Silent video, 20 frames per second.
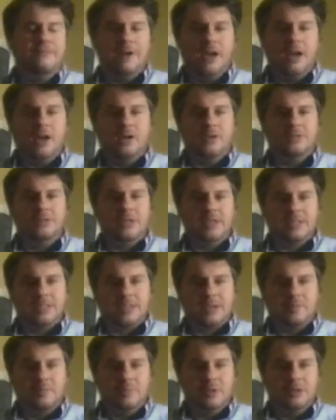found as
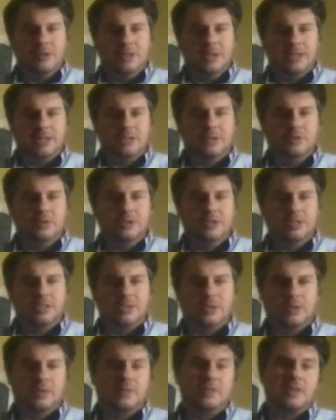I've been like doing
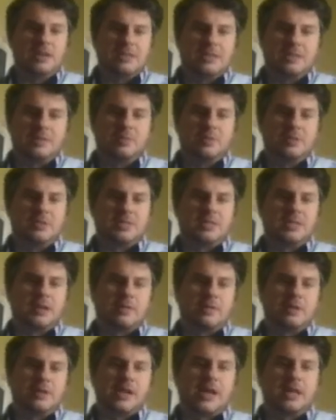sort of customer
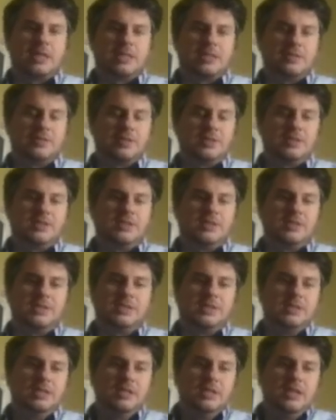discovery
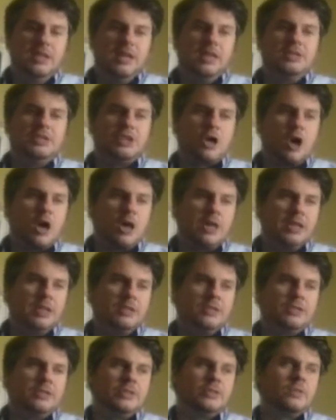activities and
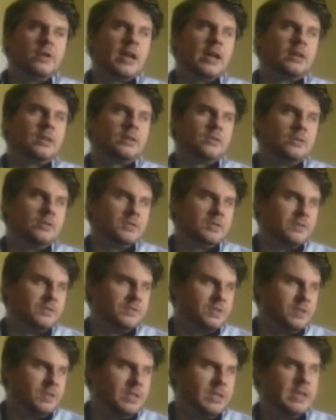talking to directors of
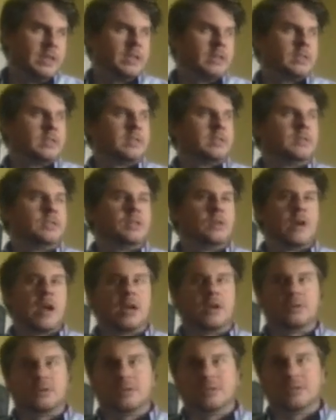clinics and
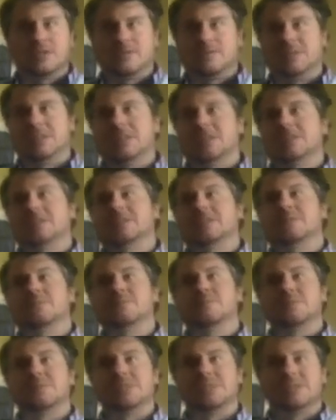directors of
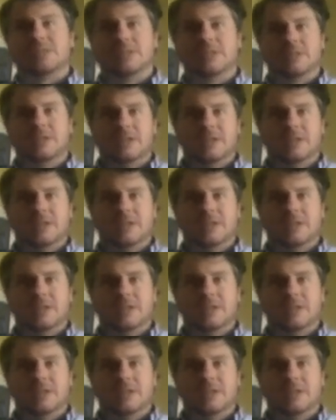systems,